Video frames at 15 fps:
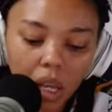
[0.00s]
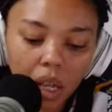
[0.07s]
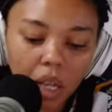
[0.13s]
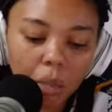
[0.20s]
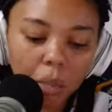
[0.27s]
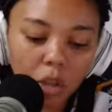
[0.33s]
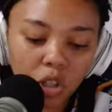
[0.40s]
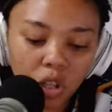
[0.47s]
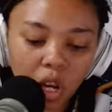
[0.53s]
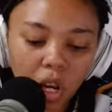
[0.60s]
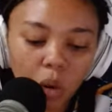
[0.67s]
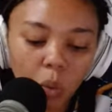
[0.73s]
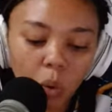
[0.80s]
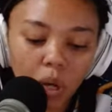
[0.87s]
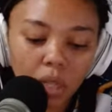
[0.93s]
Let me
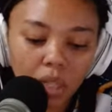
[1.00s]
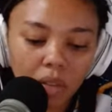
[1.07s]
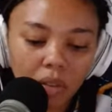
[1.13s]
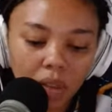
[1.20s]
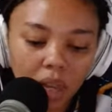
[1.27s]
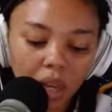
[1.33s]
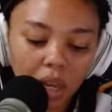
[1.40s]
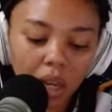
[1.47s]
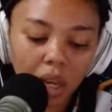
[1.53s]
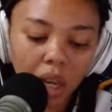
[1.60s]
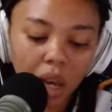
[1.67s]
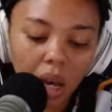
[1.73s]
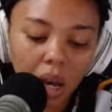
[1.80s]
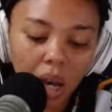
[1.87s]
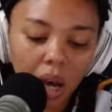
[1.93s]
share what they
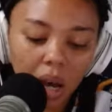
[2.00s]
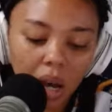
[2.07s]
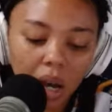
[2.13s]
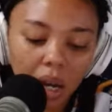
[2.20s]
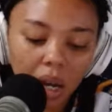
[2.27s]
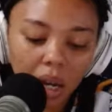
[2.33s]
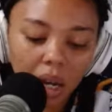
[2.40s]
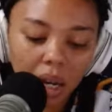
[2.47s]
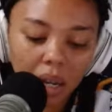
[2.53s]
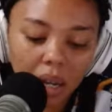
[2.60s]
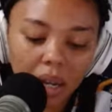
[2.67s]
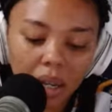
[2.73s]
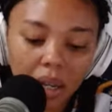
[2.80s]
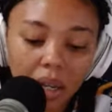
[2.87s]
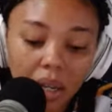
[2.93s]

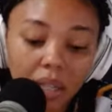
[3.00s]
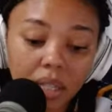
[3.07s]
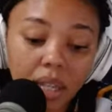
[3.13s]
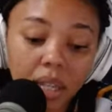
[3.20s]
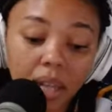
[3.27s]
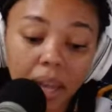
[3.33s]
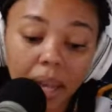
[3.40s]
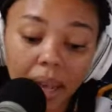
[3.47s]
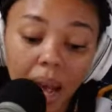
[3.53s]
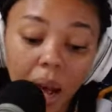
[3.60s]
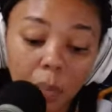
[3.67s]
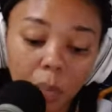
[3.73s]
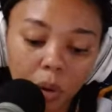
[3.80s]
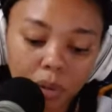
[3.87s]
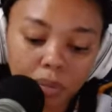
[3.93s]
said can
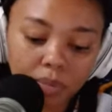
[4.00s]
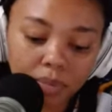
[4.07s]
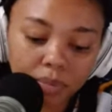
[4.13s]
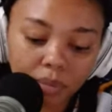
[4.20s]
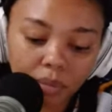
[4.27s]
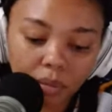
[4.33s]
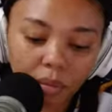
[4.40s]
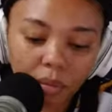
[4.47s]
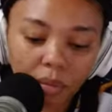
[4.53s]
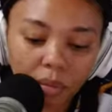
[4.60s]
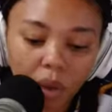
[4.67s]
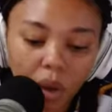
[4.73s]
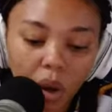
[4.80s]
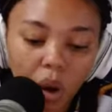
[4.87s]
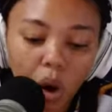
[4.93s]
happen
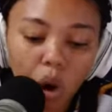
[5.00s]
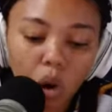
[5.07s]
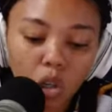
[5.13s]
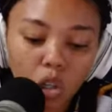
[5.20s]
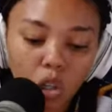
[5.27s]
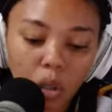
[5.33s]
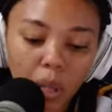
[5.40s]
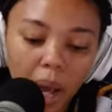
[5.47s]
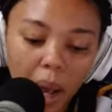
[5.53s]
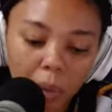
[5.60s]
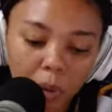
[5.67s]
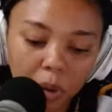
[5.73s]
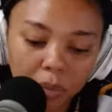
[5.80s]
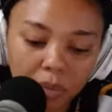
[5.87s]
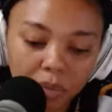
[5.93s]
or should
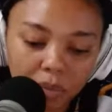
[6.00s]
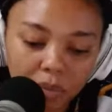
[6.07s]
happen.